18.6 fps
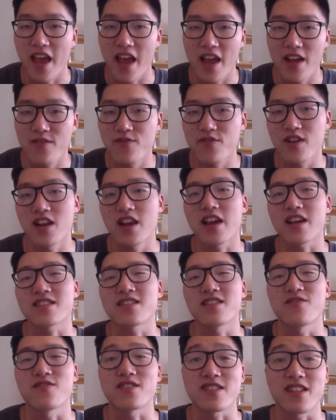every
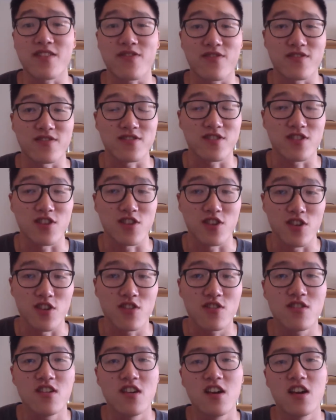elective is different to
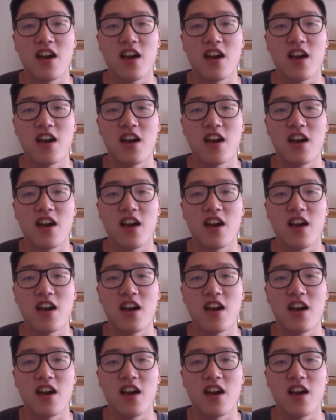you,